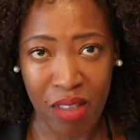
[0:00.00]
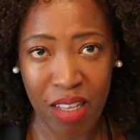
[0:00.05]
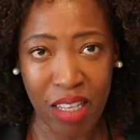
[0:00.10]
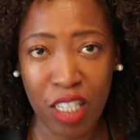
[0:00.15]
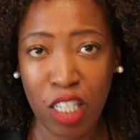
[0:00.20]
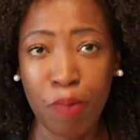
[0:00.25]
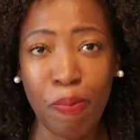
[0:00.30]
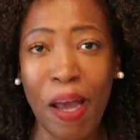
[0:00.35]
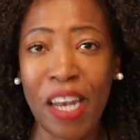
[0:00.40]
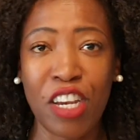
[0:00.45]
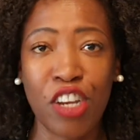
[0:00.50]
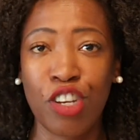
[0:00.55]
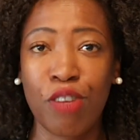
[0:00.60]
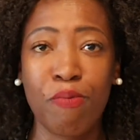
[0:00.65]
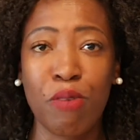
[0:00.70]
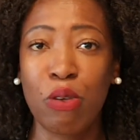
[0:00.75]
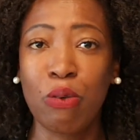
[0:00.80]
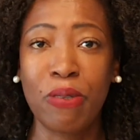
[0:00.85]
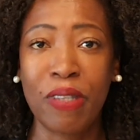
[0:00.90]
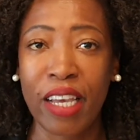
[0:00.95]
Spanish
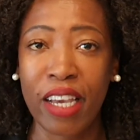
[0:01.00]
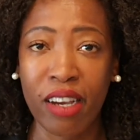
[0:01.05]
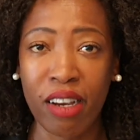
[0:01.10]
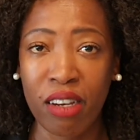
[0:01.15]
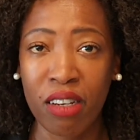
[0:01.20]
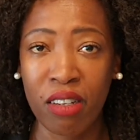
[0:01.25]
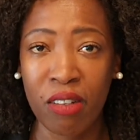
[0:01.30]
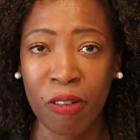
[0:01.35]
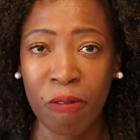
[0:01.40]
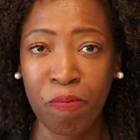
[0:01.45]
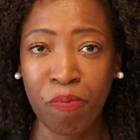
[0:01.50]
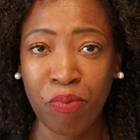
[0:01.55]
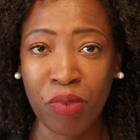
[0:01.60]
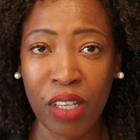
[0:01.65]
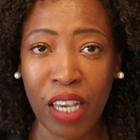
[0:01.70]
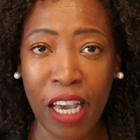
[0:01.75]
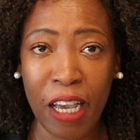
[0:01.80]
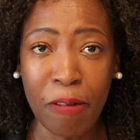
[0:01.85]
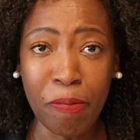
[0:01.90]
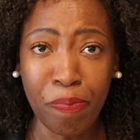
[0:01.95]
music,
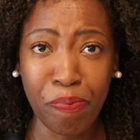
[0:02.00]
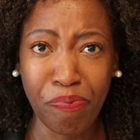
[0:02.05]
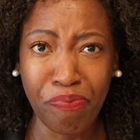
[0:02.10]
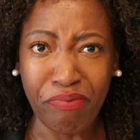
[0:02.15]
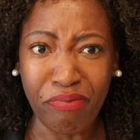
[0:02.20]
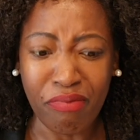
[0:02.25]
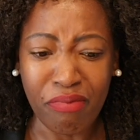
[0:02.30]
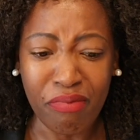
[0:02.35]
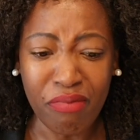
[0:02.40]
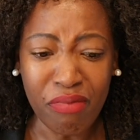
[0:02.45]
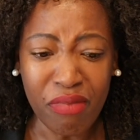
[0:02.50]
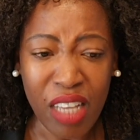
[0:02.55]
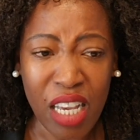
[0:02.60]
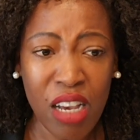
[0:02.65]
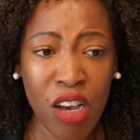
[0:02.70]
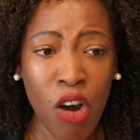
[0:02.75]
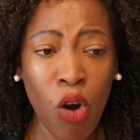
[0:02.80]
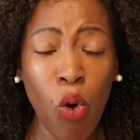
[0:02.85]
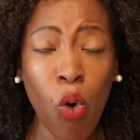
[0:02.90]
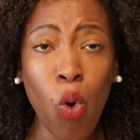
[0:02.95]
okay?
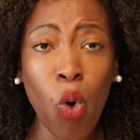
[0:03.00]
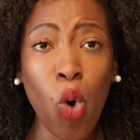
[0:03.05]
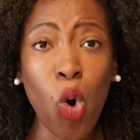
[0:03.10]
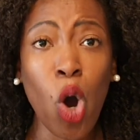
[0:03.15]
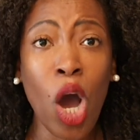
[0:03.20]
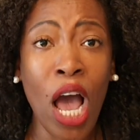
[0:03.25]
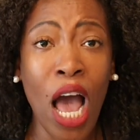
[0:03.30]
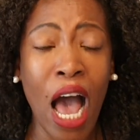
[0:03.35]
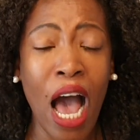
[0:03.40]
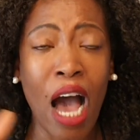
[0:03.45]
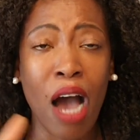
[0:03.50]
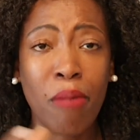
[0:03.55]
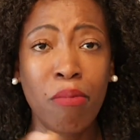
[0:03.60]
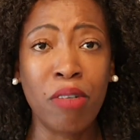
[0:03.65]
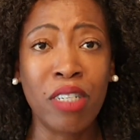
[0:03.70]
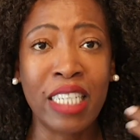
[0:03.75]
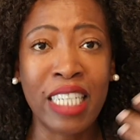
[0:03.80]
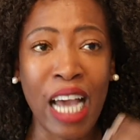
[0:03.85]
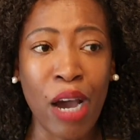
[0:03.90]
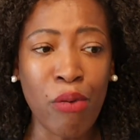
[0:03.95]
Or
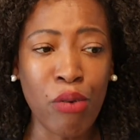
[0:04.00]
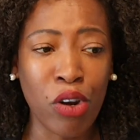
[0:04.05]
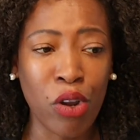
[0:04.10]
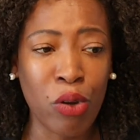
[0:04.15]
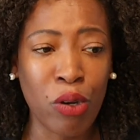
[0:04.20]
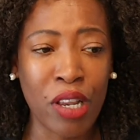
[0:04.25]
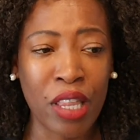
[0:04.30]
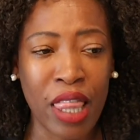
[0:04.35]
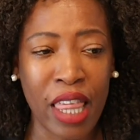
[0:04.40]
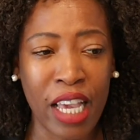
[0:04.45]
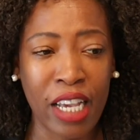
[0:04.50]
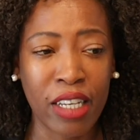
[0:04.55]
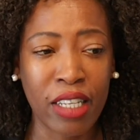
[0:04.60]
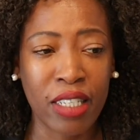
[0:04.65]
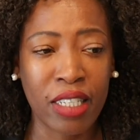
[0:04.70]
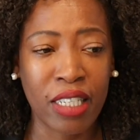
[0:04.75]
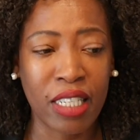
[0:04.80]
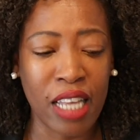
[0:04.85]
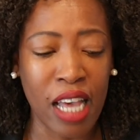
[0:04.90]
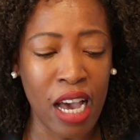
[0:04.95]
download
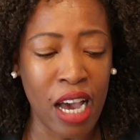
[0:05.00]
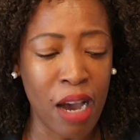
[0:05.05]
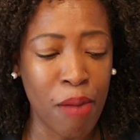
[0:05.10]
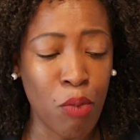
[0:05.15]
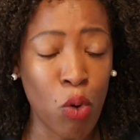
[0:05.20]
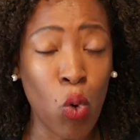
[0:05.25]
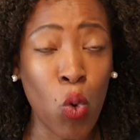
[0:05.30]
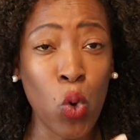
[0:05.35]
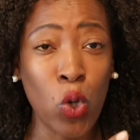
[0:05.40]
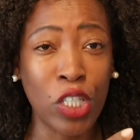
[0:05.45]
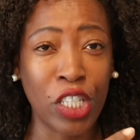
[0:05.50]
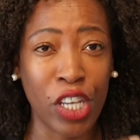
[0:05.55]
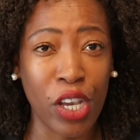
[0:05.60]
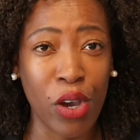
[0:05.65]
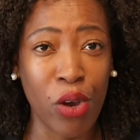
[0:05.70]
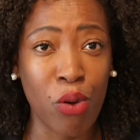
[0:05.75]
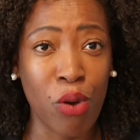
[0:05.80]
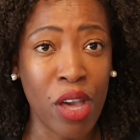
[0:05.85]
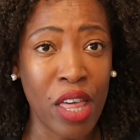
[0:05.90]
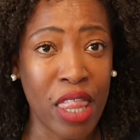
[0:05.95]
things,
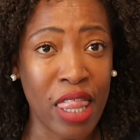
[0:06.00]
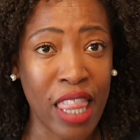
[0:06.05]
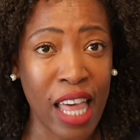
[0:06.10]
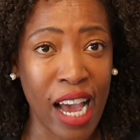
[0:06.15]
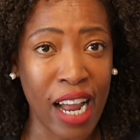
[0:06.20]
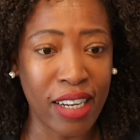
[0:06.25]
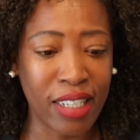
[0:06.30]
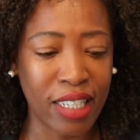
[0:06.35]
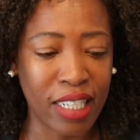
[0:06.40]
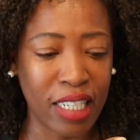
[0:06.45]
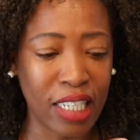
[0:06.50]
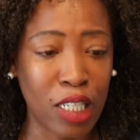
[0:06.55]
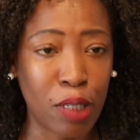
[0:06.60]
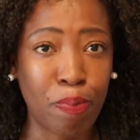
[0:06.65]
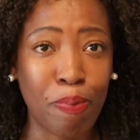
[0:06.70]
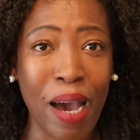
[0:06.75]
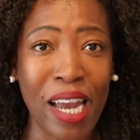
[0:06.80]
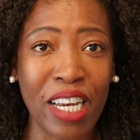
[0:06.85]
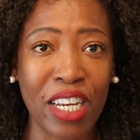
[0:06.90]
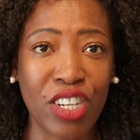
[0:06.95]
audio that's
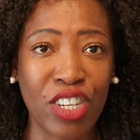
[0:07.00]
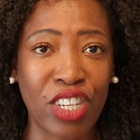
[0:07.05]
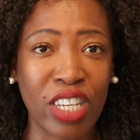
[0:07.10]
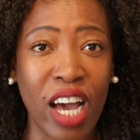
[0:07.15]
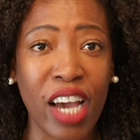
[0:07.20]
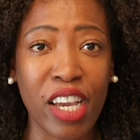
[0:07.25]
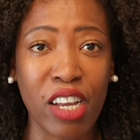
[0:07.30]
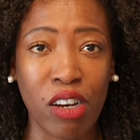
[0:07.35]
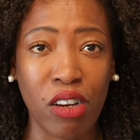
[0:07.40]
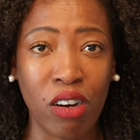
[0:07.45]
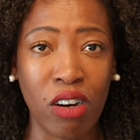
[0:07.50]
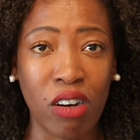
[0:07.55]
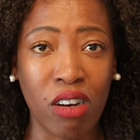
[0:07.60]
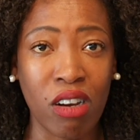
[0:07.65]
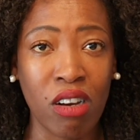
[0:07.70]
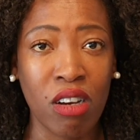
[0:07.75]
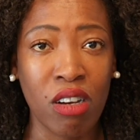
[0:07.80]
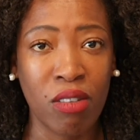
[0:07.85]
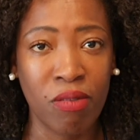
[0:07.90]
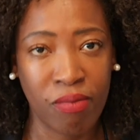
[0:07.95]
Spanish
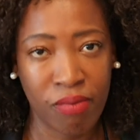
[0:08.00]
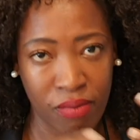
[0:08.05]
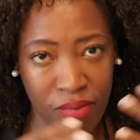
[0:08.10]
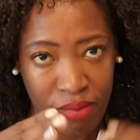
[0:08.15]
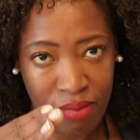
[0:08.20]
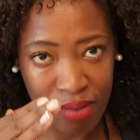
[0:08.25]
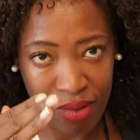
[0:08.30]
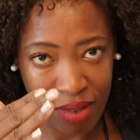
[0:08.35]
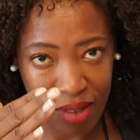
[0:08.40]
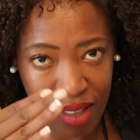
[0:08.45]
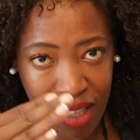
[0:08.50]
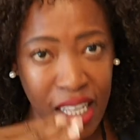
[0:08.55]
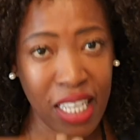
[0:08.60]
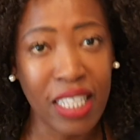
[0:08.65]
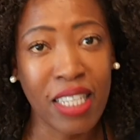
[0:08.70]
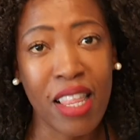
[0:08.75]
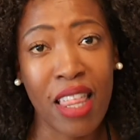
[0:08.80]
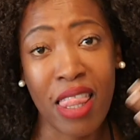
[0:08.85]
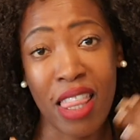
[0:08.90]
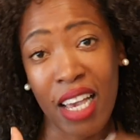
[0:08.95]
dialogue.
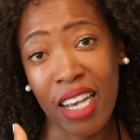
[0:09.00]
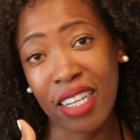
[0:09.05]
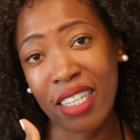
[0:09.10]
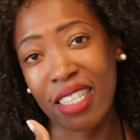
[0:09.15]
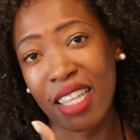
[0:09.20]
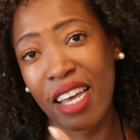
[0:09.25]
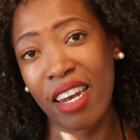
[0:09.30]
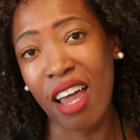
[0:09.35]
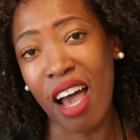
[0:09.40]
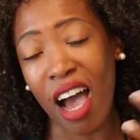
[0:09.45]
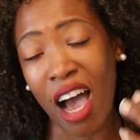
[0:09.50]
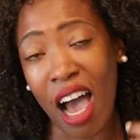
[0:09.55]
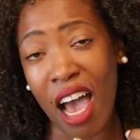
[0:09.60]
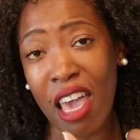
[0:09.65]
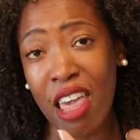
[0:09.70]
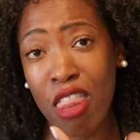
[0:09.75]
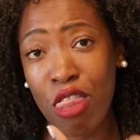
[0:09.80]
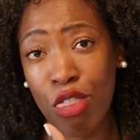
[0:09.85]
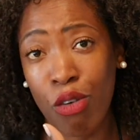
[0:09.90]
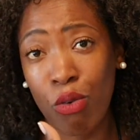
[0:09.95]
These are the things that
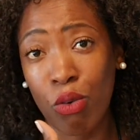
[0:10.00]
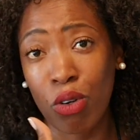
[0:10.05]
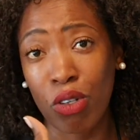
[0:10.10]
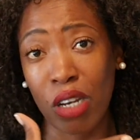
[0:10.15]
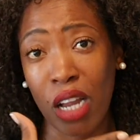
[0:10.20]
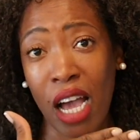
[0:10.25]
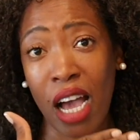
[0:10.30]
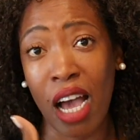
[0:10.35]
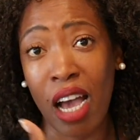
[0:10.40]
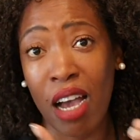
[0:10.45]
I thought